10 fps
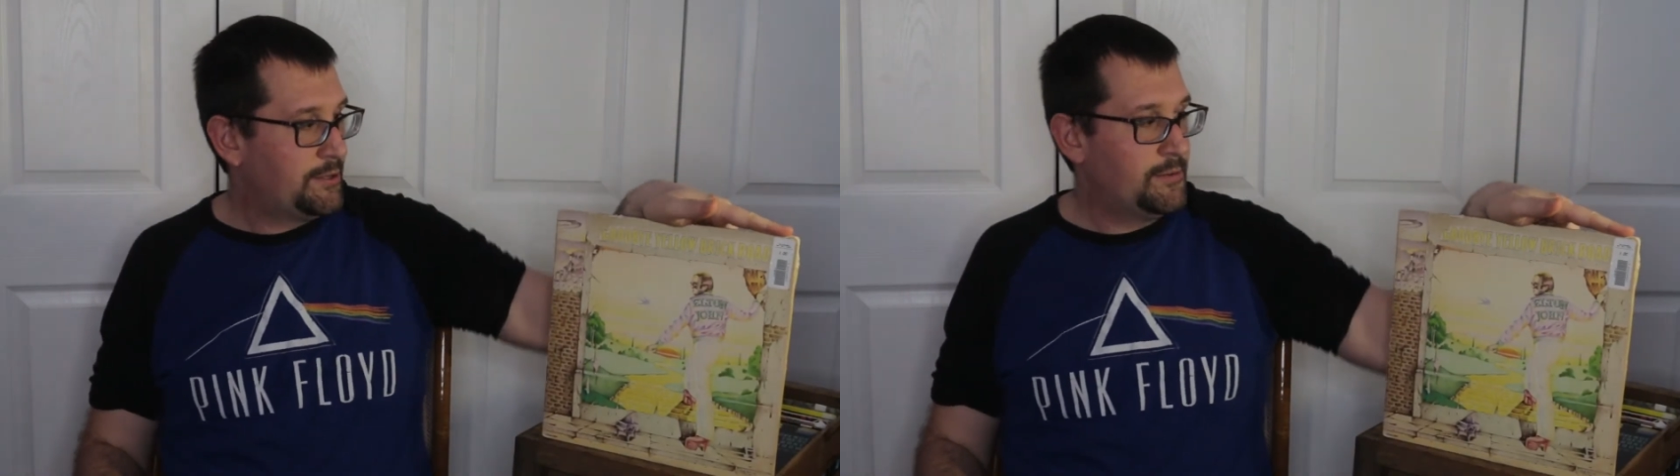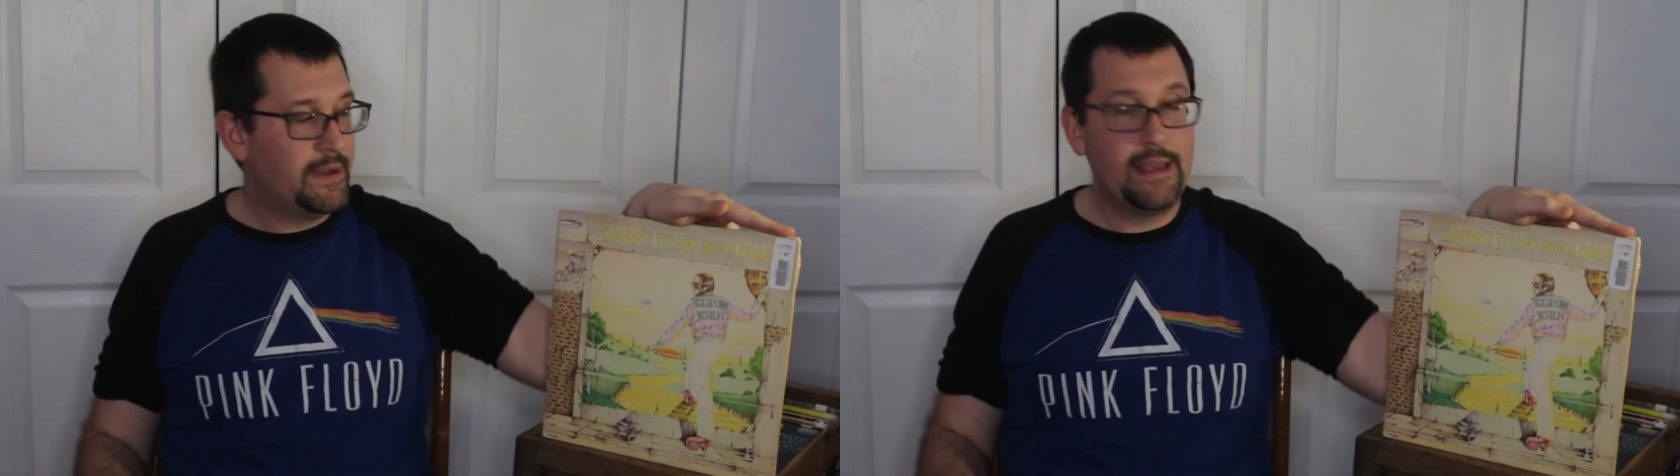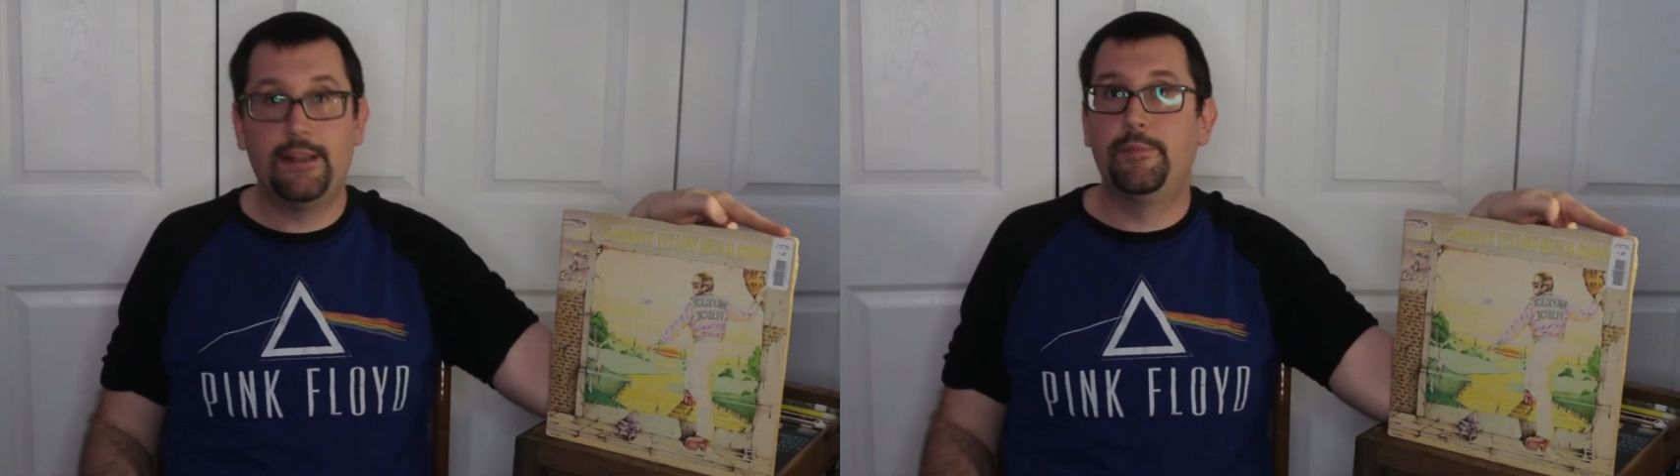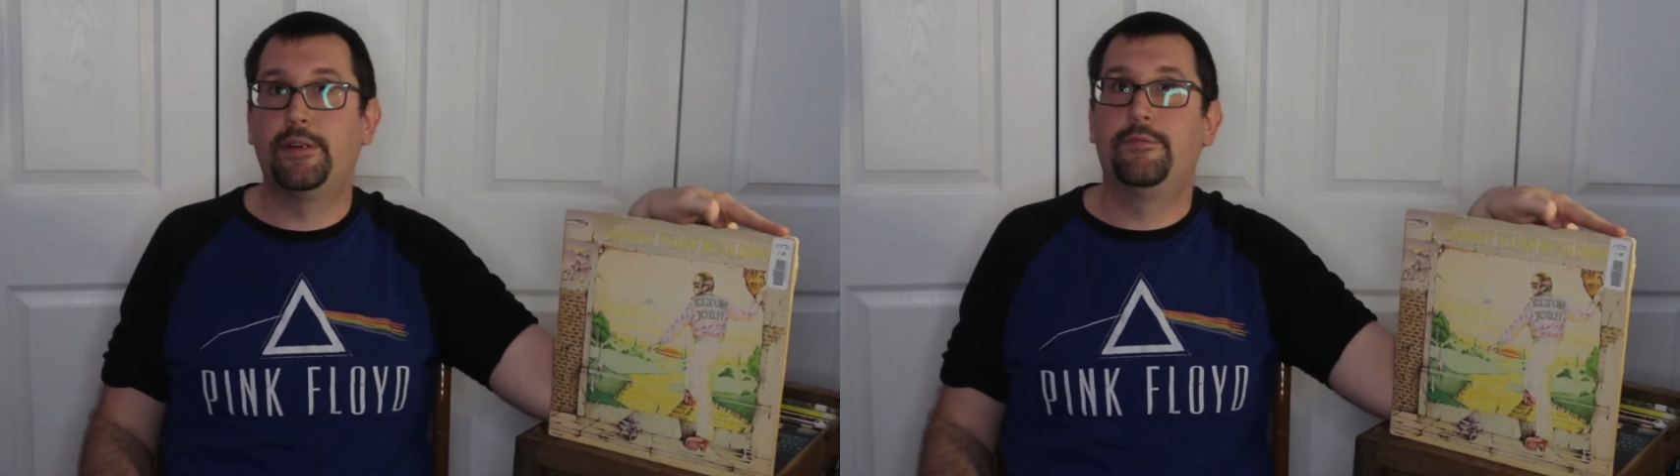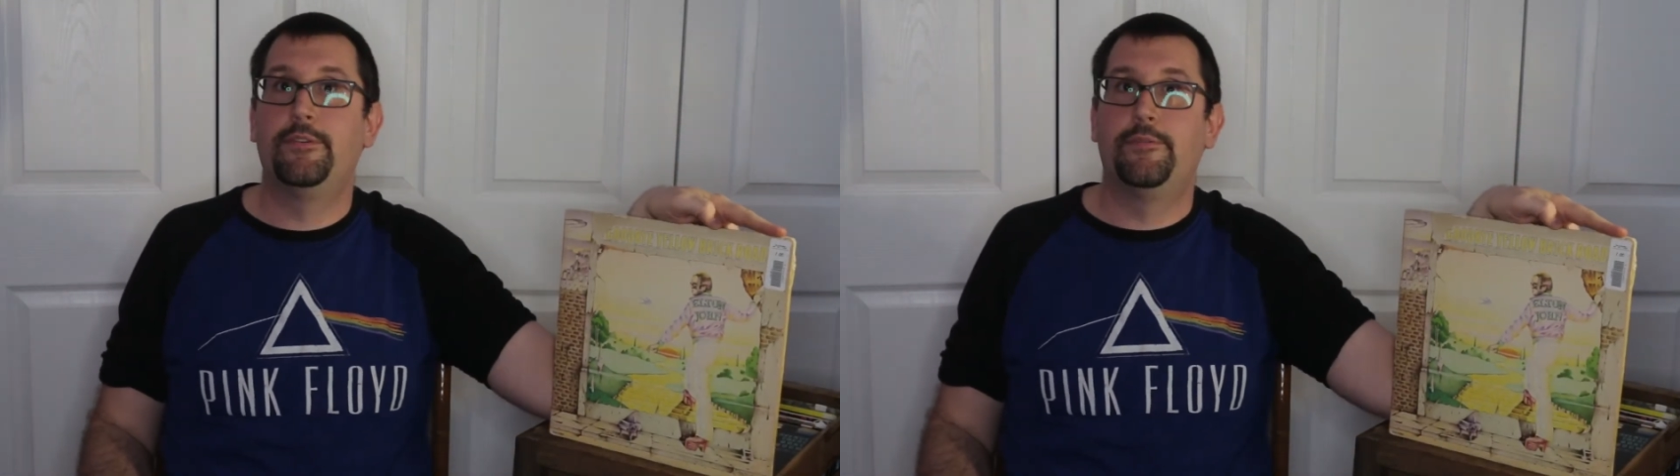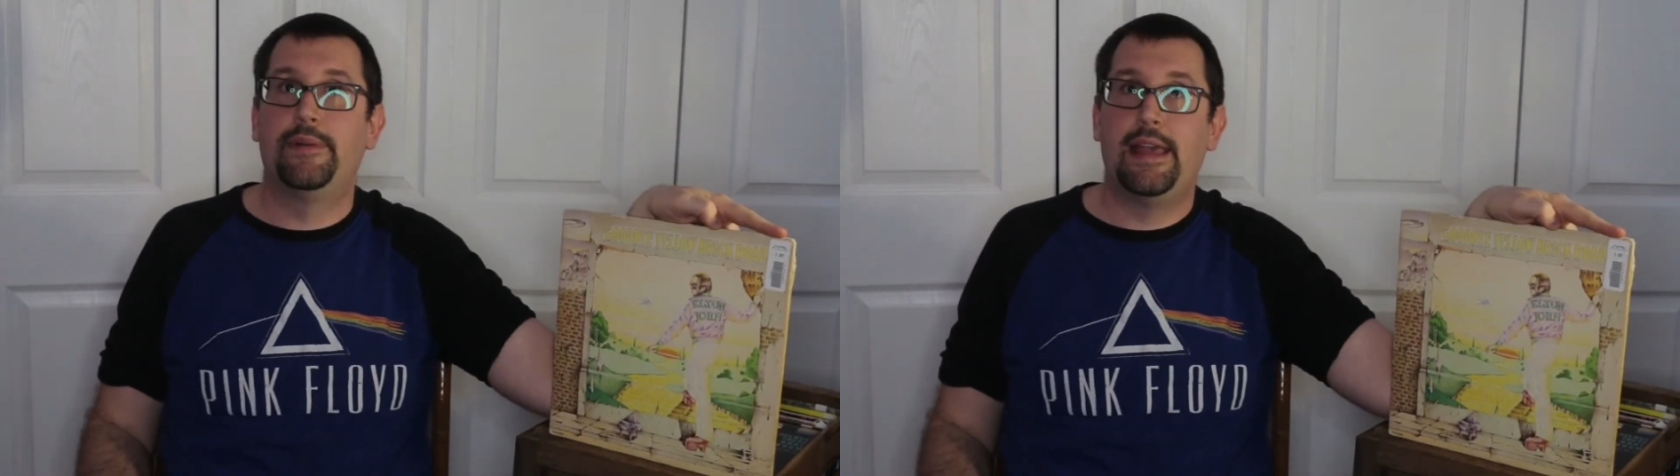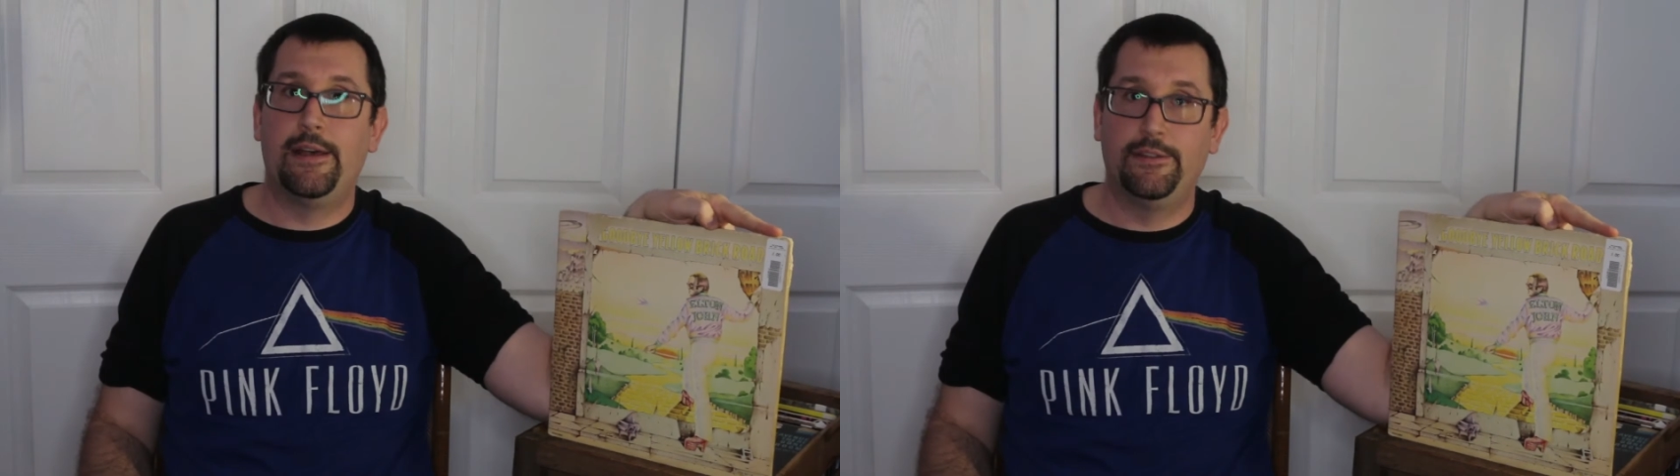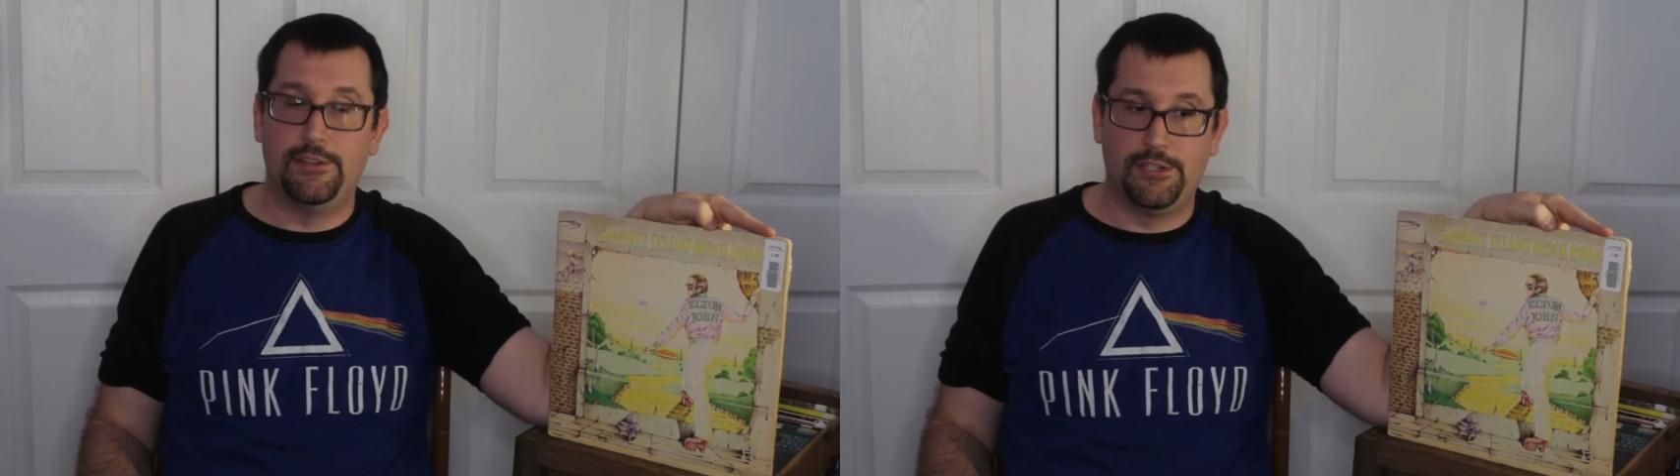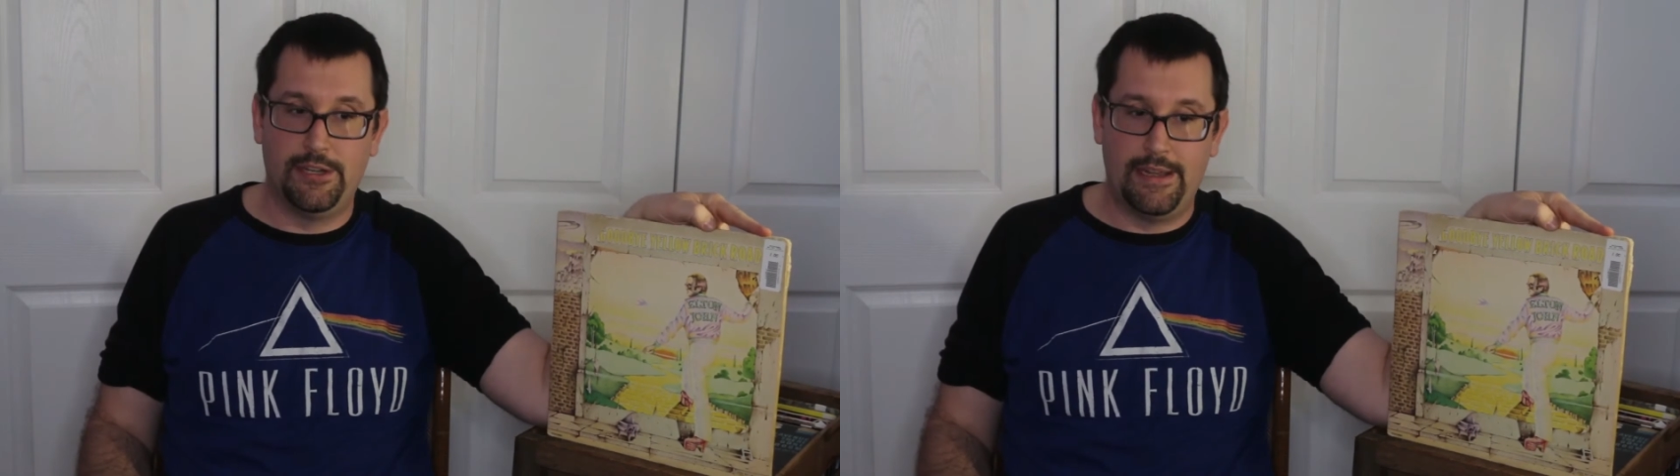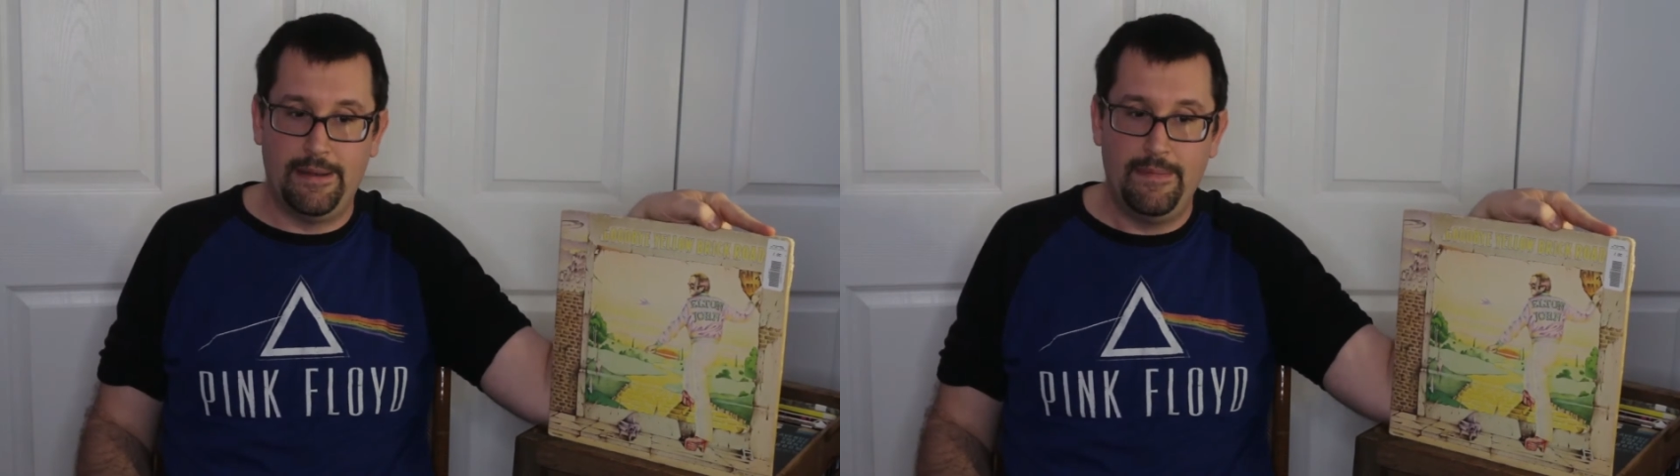Goodbye Yellow Brick Road by Elton
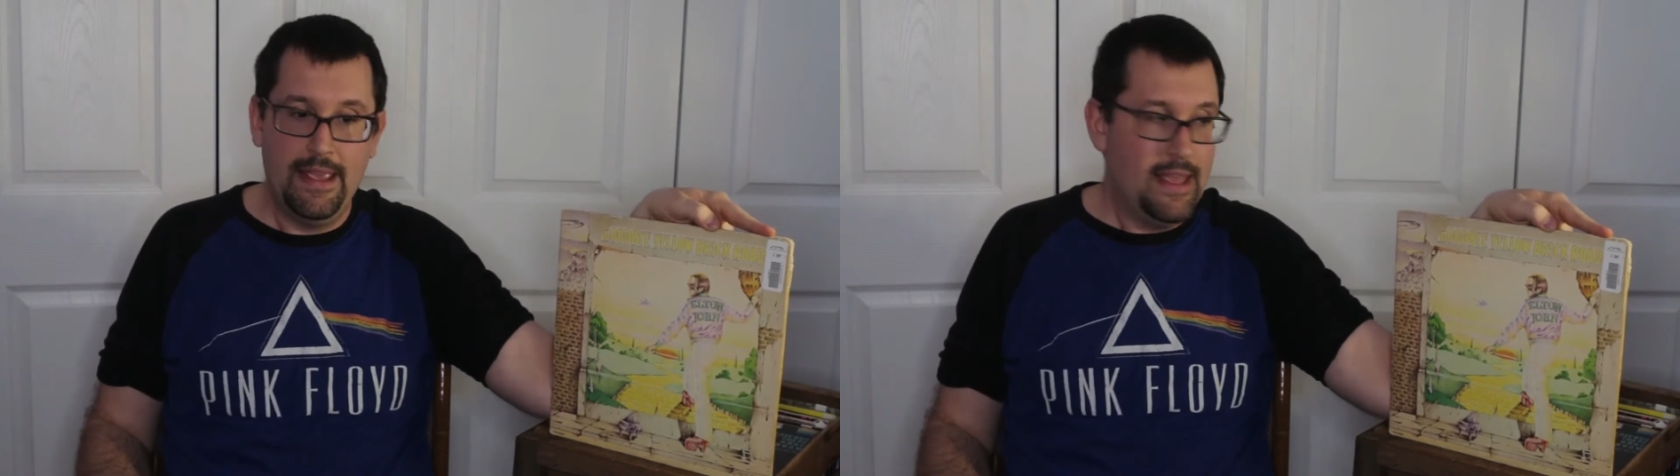John.